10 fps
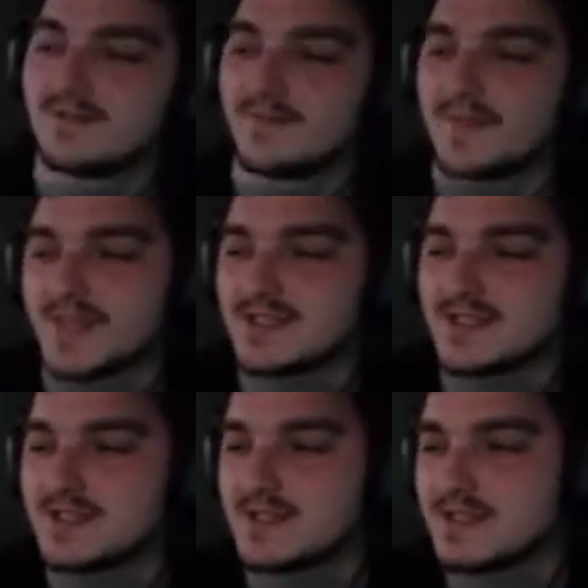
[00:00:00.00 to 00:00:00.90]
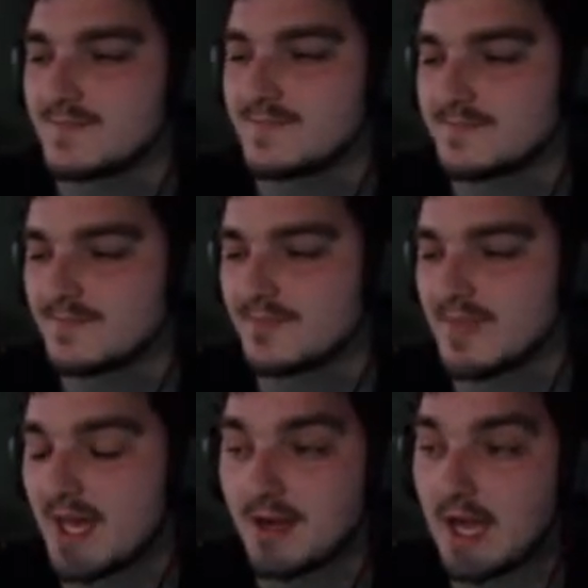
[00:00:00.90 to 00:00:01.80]
This is,
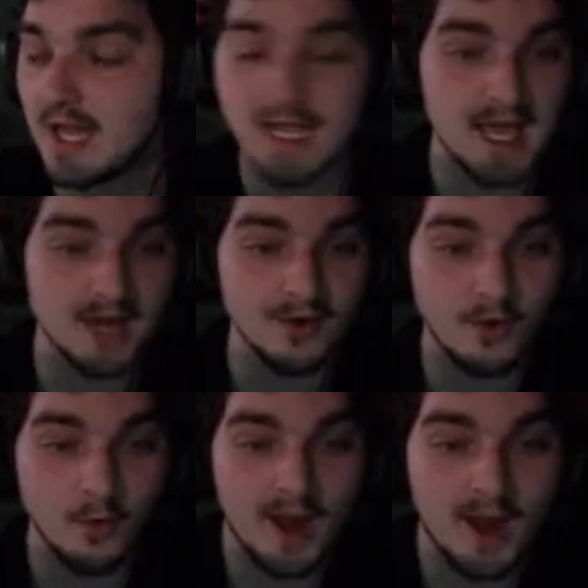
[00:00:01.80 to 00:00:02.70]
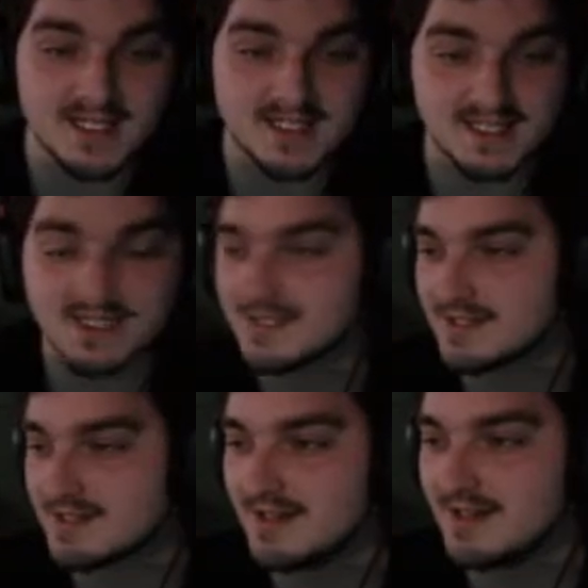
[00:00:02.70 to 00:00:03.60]
I, like I don't know why this
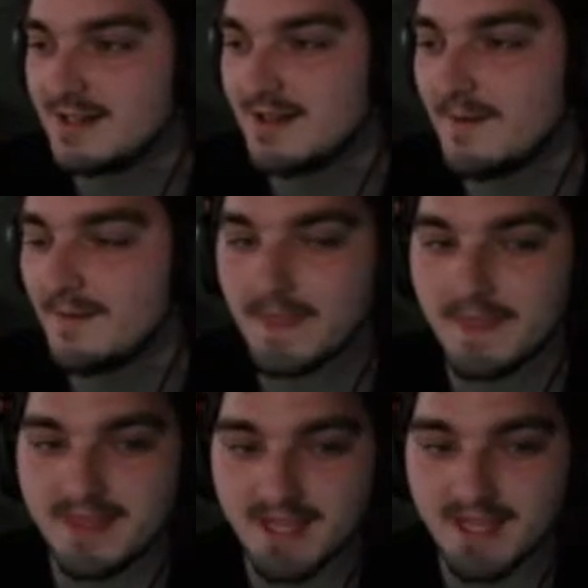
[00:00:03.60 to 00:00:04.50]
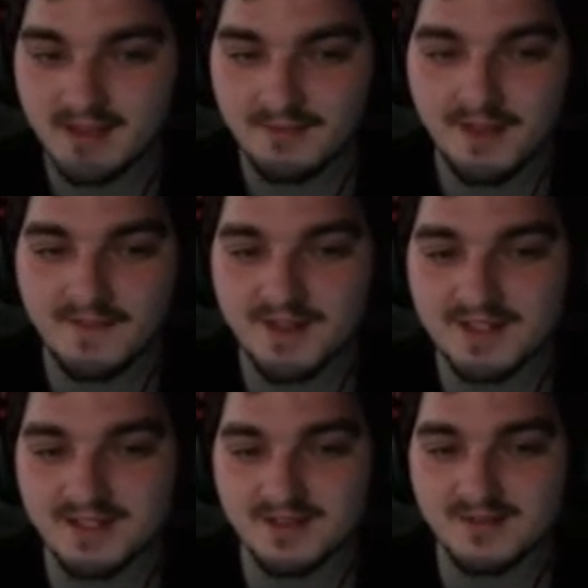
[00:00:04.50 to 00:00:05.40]
is tickling my
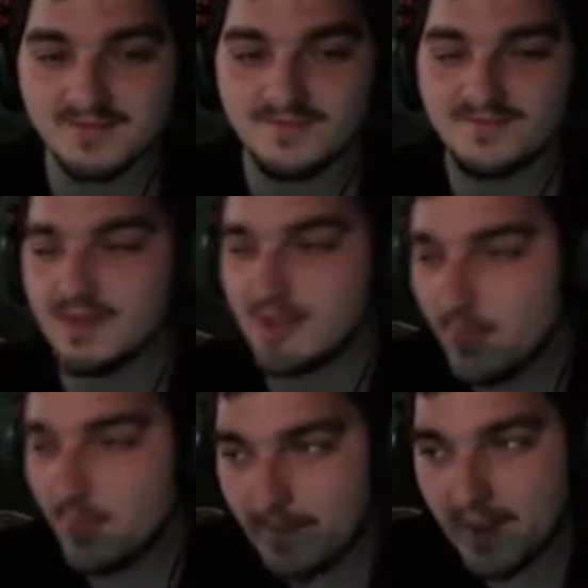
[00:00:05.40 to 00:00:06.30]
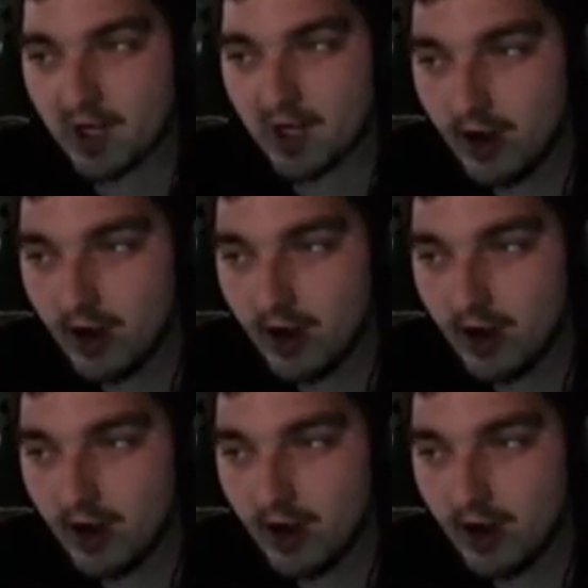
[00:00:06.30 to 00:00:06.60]
fancy a little bit better.